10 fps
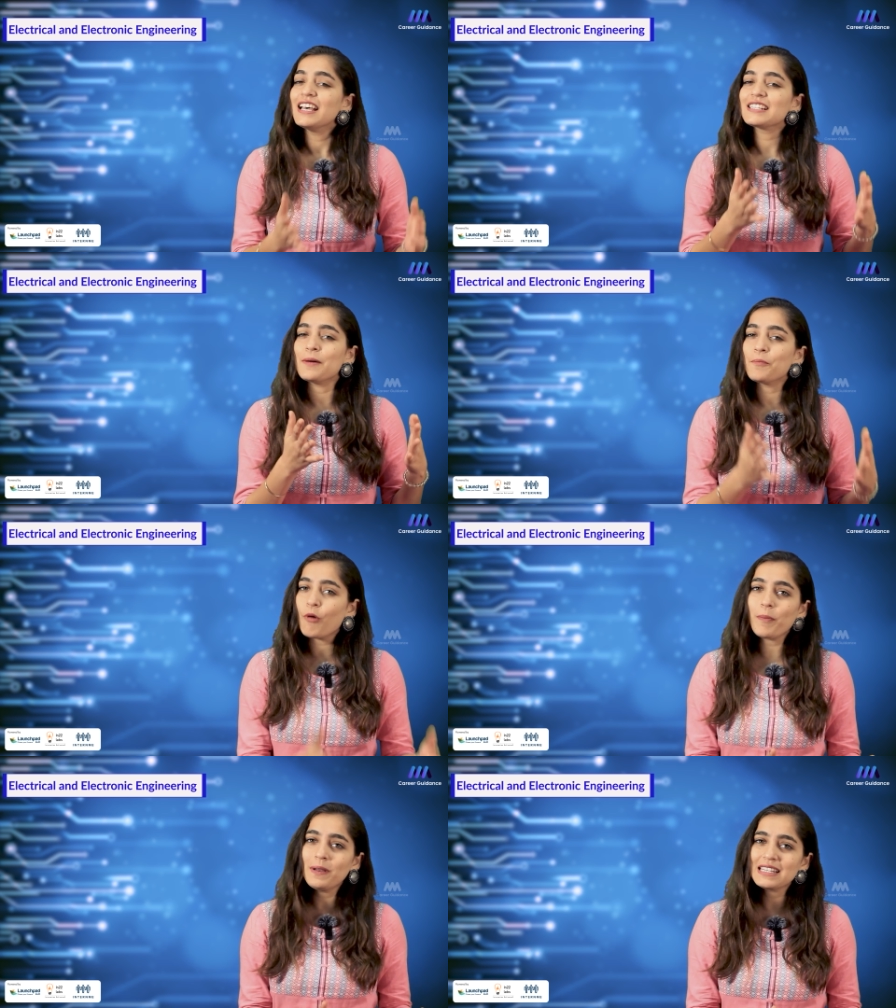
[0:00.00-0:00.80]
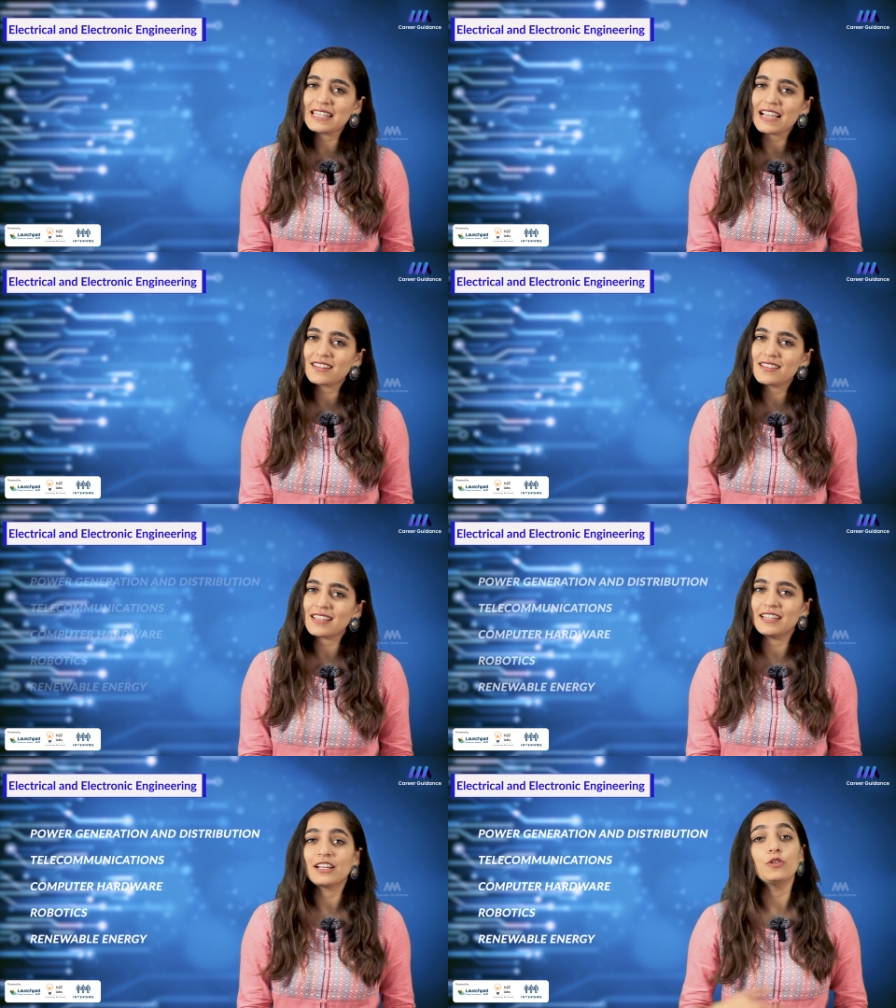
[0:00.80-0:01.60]
Some popular sectors
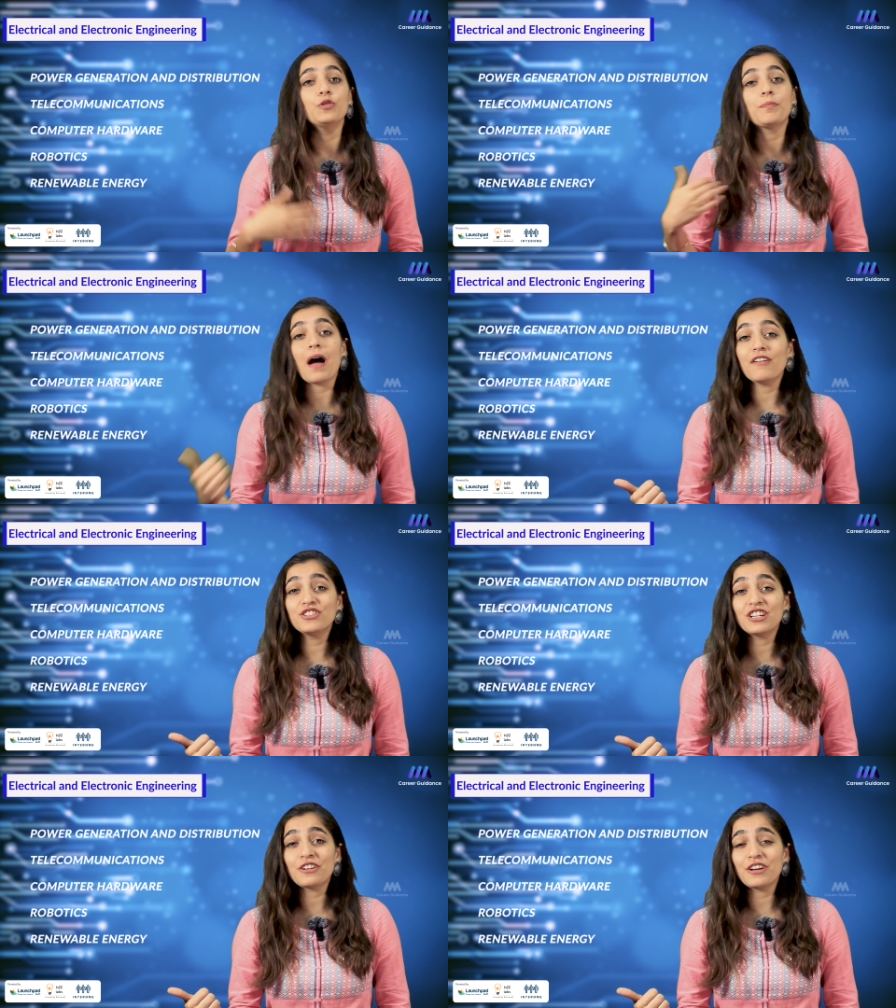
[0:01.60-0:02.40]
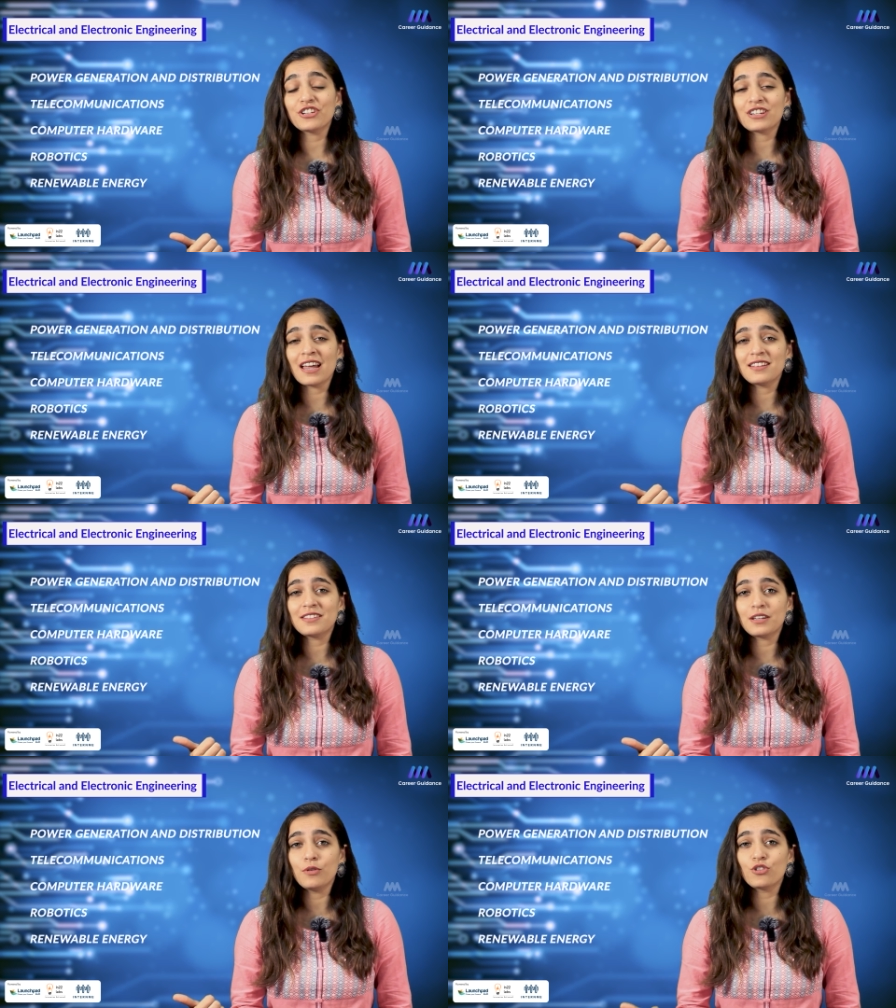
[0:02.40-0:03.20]
include power generation and
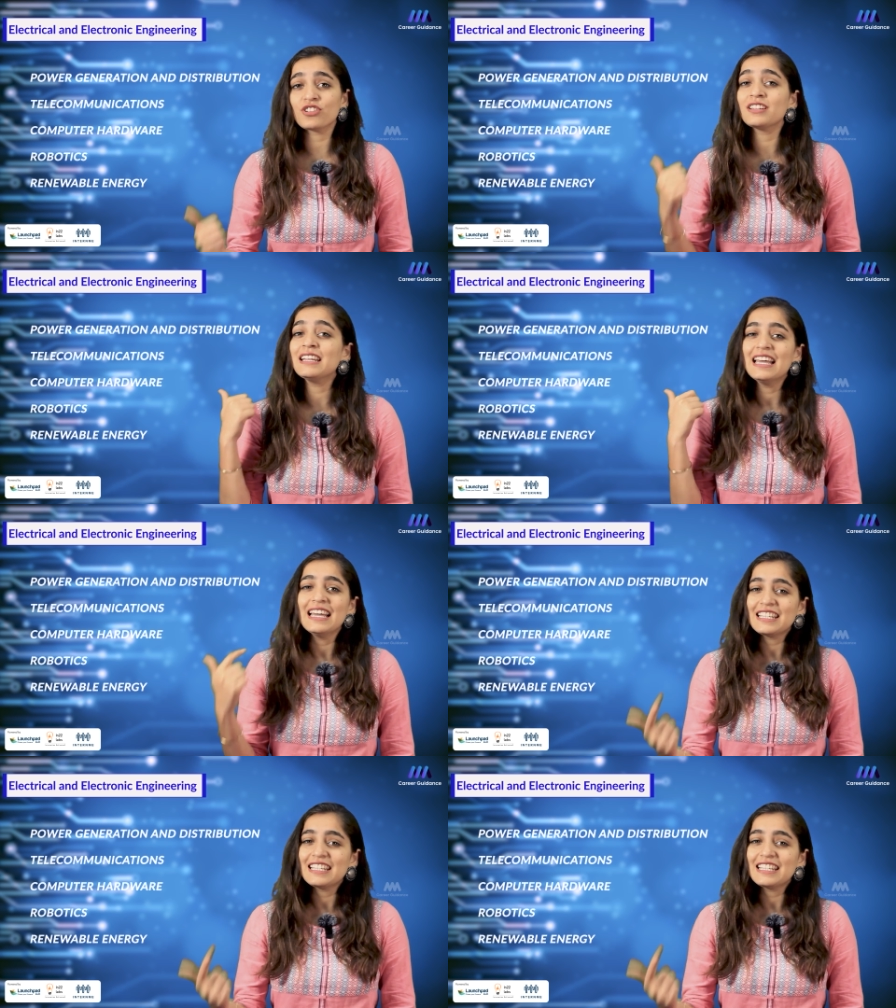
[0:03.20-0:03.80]
distribution,